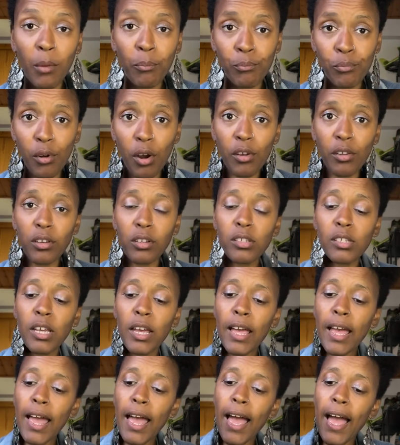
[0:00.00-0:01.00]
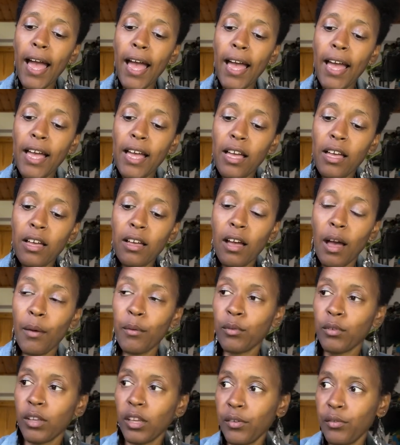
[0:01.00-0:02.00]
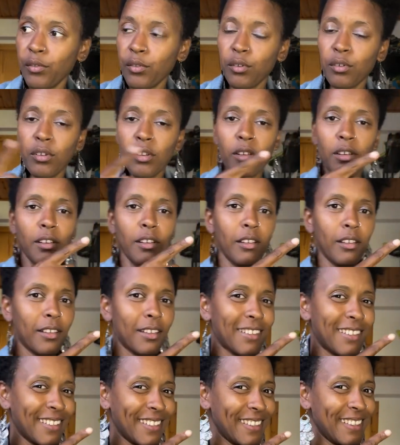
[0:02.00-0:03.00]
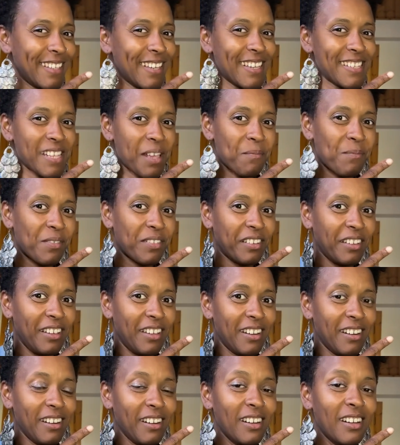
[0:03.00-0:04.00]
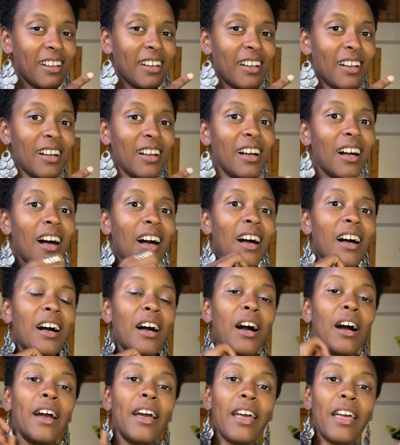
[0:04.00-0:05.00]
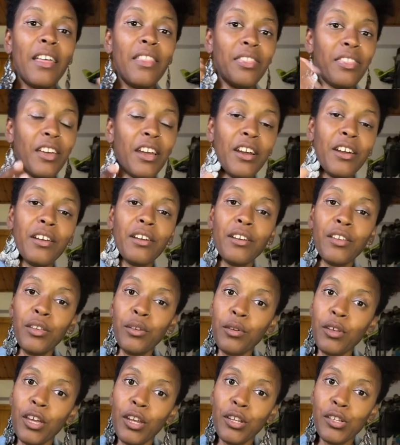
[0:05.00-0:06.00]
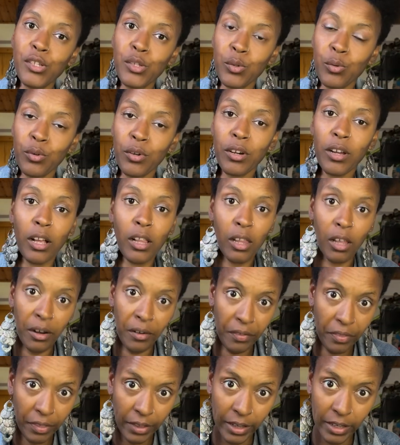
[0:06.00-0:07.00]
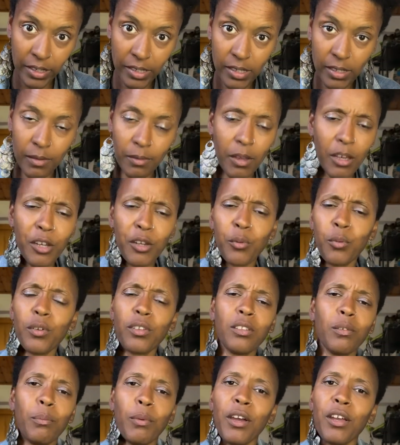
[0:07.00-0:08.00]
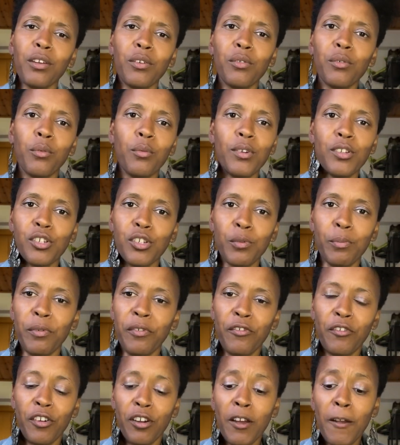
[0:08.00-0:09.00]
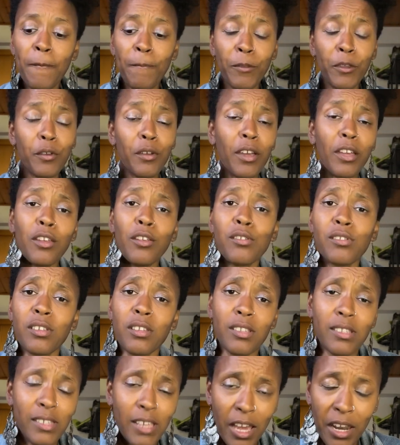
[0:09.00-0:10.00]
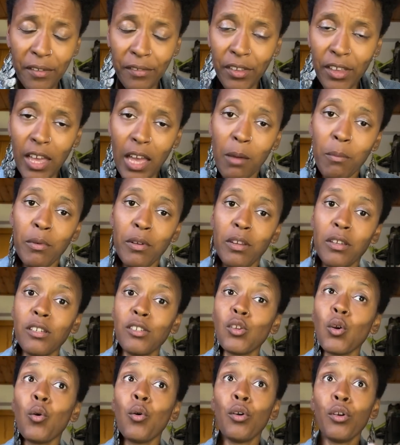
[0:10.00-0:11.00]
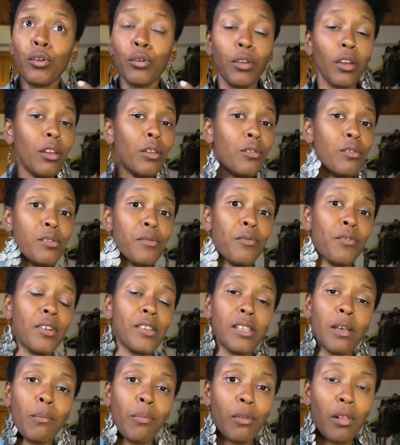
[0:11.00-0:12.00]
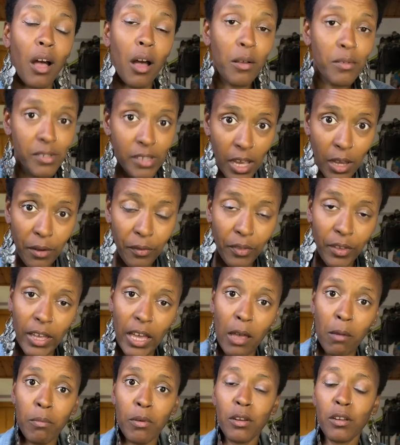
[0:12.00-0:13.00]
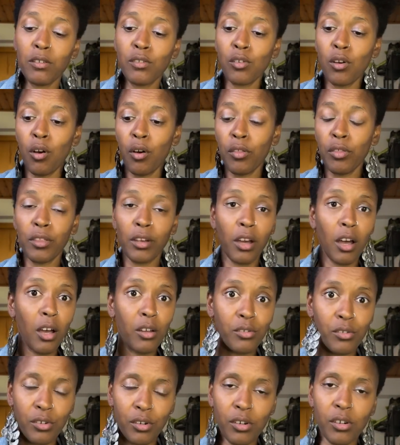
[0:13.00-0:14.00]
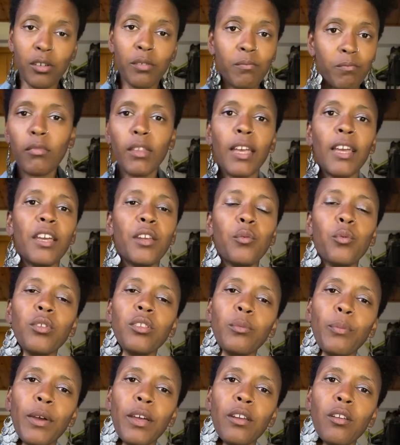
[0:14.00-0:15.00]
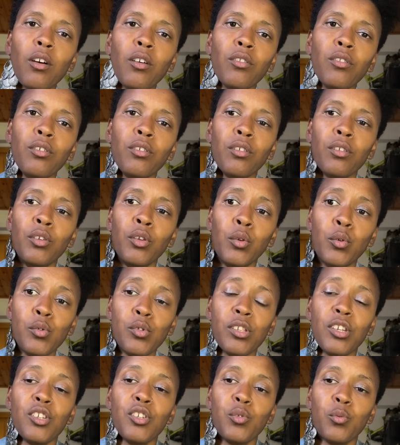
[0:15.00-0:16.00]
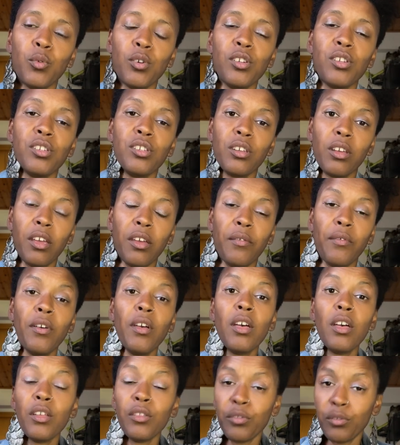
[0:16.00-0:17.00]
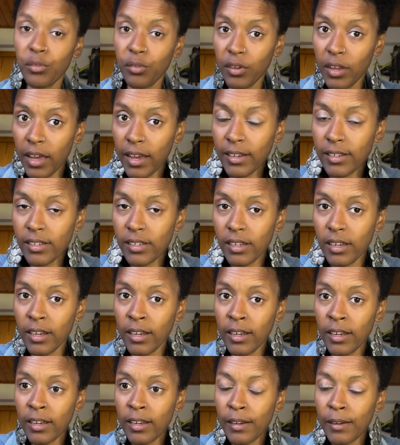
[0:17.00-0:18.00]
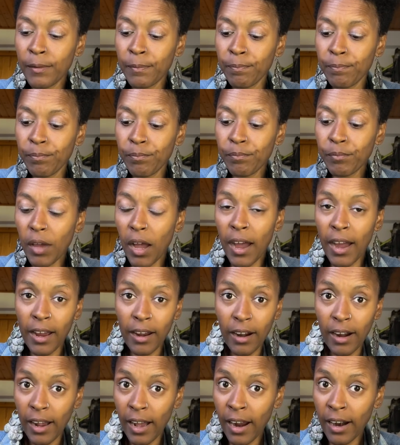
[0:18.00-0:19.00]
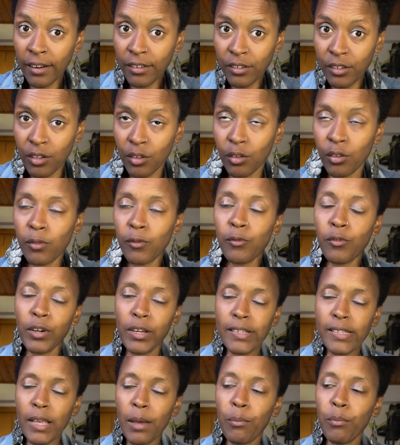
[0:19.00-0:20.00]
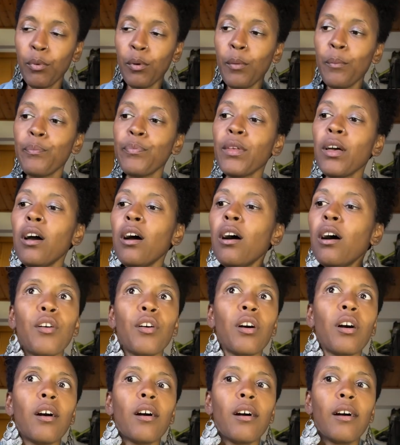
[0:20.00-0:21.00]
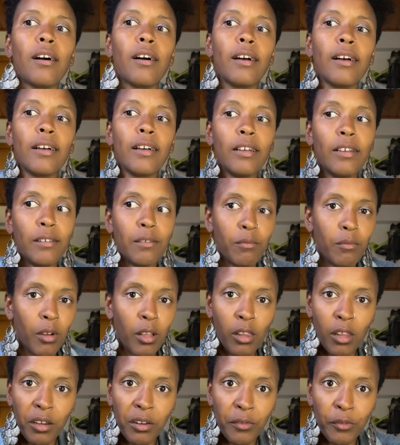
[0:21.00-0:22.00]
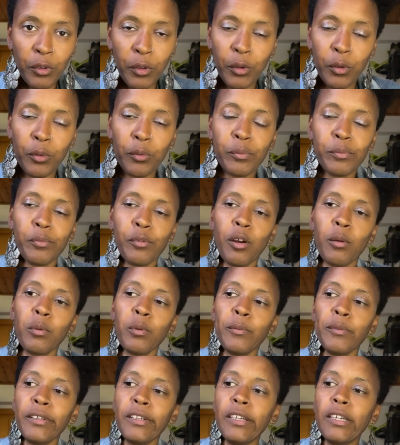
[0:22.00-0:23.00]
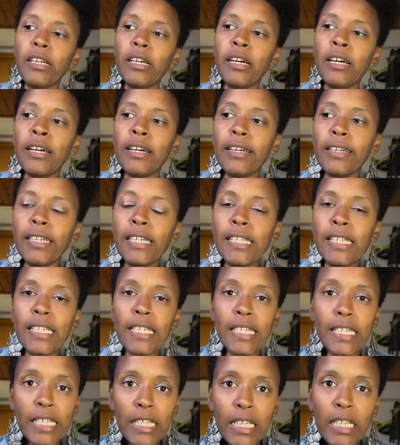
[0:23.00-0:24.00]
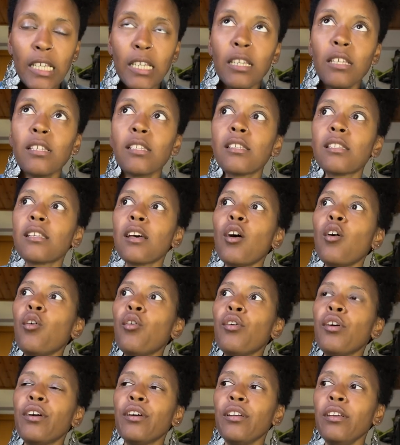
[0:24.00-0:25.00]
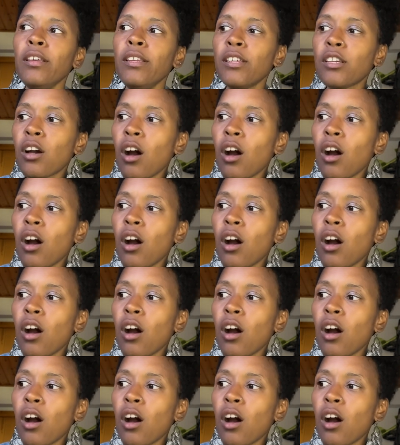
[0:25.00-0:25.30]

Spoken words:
product, and I will give you the example here. And there you can store a lot of things. It will depend on what you prefer. You can use it inside of the cabinet, or you can use, for example, outside of the cabinet on the counter. It will depend on the use that you want to give to that article, for example. A lot of you probably eat teas or eat